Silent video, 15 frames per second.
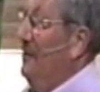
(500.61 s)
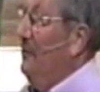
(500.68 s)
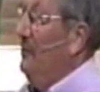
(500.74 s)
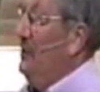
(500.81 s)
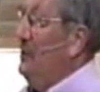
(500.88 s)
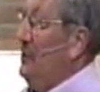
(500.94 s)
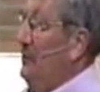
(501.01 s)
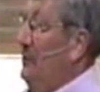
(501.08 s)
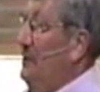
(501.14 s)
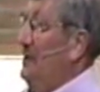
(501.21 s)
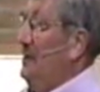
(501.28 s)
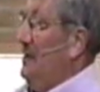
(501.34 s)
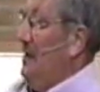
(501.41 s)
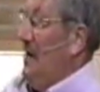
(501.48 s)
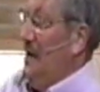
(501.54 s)
Reach over to
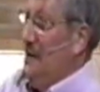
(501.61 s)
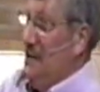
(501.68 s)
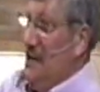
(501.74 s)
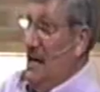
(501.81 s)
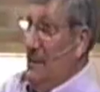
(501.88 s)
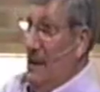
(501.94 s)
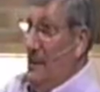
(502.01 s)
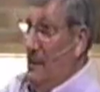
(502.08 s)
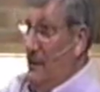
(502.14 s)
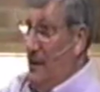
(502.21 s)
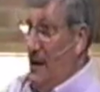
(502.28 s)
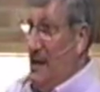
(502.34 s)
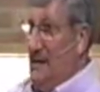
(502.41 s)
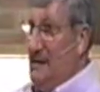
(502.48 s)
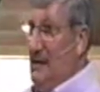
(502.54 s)
the nightstand, maybe if you
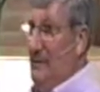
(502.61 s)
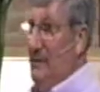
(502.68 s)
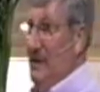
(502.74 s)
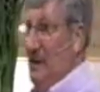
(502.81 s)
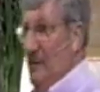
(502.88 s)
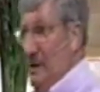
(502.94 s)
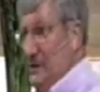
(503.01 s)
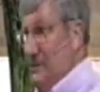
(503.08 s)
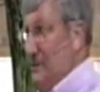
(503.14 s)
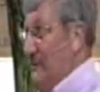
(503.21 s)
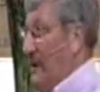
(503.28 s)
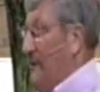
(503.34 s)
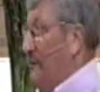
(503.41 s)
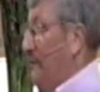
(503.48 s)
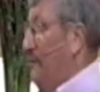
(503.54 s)
got a TV in the bedroom,
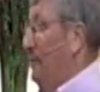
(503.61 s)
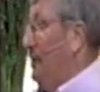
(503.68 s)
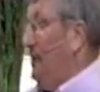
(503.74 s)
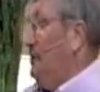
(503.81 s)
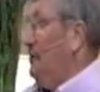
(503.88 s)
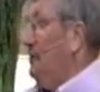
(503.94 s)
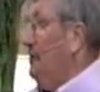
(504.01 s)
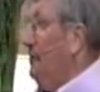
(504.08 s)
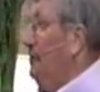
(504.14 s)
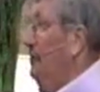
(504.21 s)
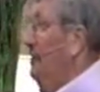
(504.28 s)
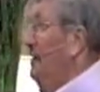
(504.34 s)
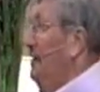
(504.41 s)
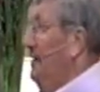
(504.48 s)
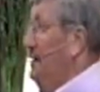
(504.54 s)
grab the remote control,
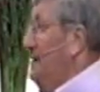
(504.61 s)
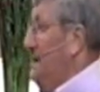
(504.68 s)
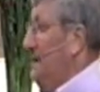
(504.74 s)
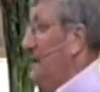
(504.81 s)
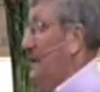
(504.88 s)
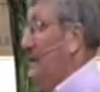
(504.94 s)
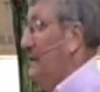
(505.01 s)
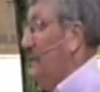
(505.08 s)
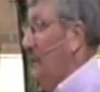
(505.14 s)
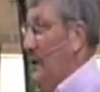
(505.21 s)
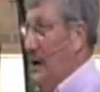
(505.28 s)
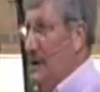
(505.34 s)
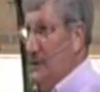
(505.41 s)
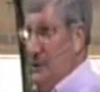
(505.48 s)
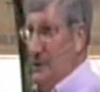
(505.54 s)
sit there and
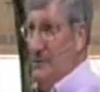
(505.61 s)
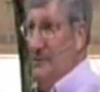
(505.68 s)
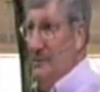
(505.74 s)
watch,